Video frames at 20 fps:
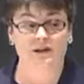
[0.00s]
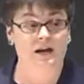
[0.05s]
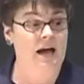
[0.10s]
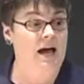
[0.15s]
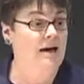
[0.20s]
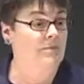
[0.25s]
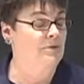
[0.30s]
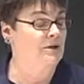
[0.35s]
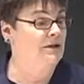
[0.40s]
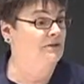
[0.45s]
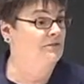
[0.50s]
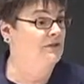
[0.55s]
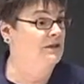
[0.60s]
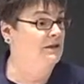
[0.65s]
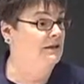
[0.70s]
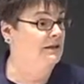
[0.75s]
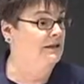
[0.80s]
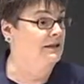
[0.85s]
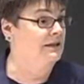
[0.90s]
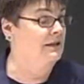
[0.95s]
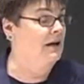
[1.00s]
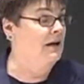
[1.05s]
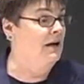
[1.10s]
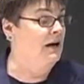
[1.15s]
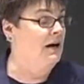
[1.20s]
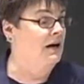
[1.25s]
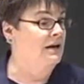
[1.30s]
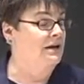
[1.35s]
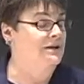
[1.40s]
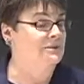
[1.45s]
the Abbey of Ely.
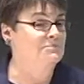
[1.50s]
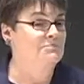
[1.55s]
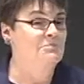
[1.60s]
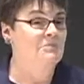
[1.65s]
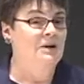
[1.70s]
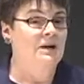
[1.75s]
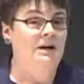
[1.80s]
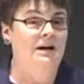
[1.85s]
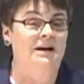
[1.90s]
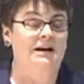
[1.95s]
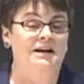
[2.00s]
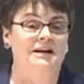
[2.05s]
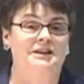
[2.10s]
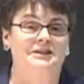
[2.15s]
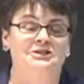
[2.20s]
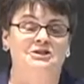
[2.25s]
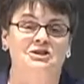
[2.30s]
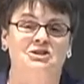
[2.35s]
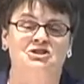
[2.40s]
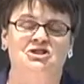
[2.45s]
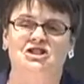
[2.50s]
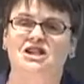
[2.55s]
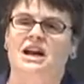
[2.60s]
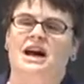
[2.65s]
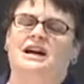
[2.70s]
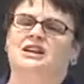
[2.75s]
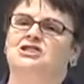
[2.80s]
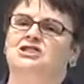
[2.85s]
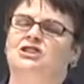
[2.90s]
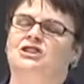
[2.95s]
Um, uh, she
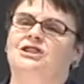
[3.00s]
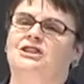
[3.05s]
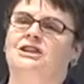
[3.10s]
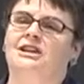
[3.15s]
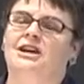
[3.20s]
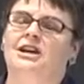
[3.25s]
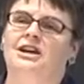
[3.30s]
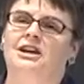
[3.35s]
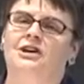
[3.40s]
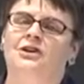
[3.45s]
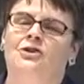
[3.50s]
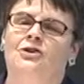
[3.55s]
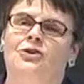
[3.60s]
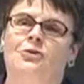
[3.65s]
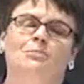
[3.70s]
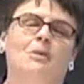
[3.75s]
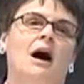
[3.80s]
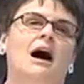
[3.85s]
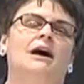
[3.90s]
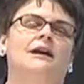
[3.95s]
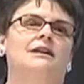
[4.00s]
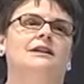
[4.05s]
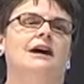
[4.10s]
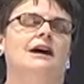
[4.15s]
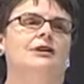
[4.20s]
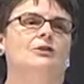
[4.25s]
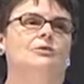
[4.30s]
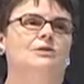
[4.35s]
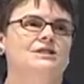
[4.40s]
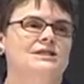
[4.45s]
actually her body
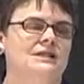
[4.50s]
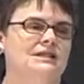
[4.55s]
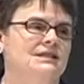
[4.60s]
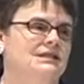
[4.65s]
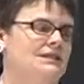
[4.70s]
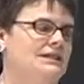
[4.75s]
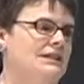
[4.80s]
not only didn't